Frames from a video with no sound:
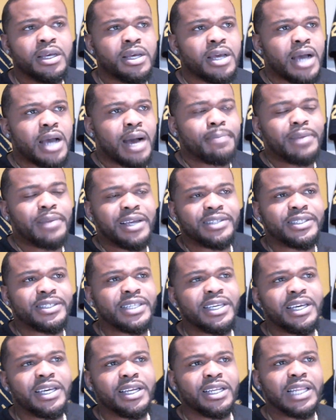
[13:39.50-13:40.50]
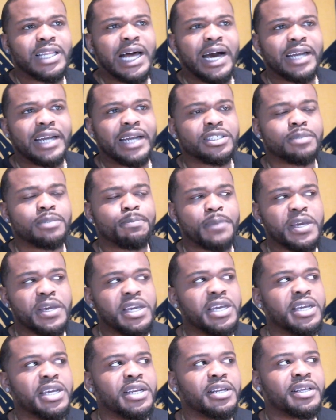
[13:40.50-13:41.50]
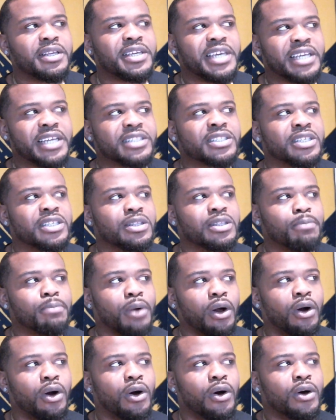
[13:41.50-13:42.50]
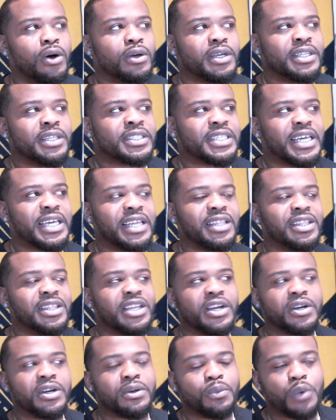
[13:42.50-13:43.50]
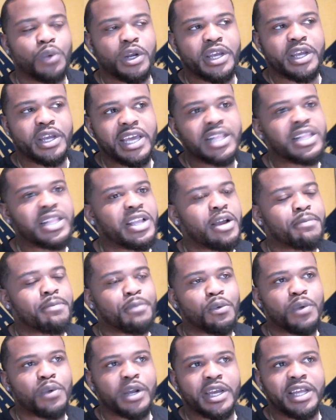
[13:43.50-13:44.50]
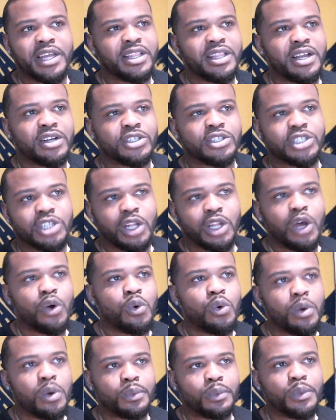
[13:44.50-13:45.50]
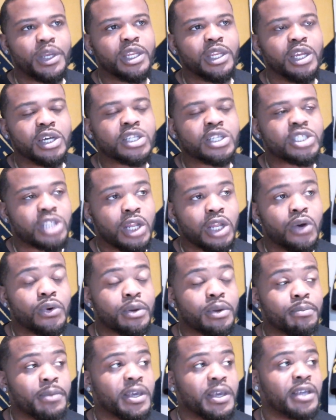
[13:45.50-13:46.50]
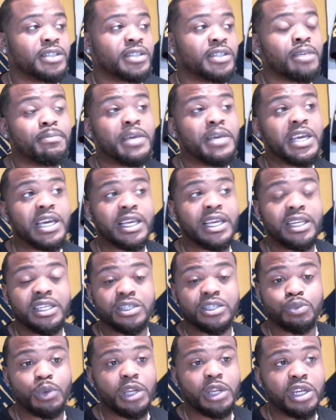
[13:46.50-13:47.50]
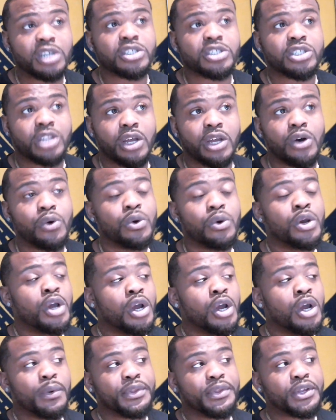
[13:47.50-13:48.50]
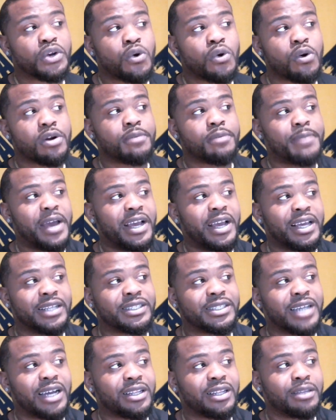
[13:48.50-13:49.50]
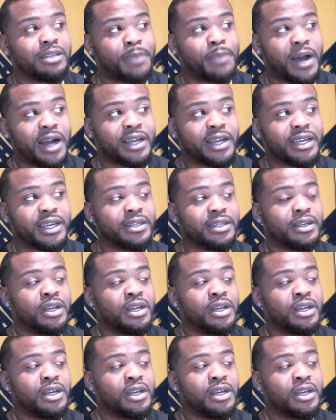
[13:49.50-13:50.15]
I'm not seeing a lot of speed get to the ball. It's getting there. We're getting there, but we're getting there slow. When we look slow to me at least, we look slow when the quarterback gets out of the pocket.